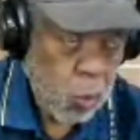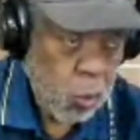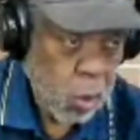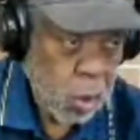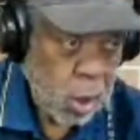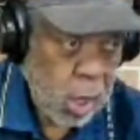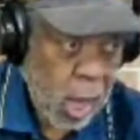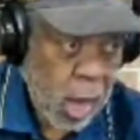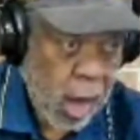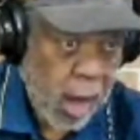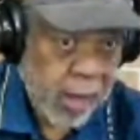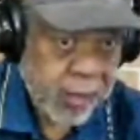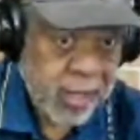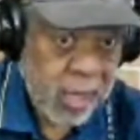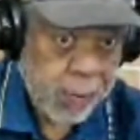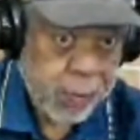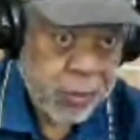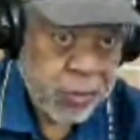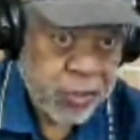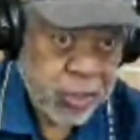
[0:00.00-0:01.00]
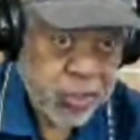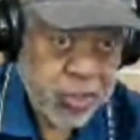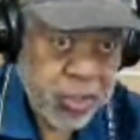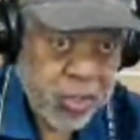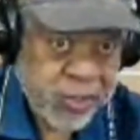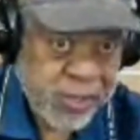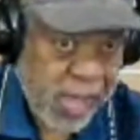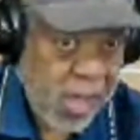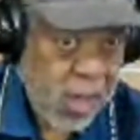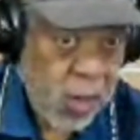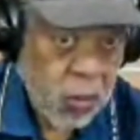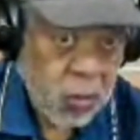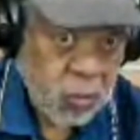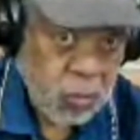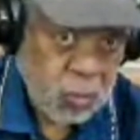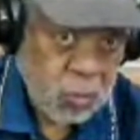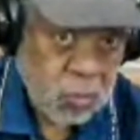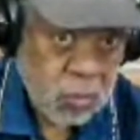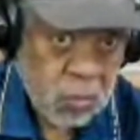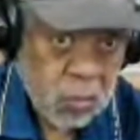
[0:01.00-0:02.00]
will argue their position down.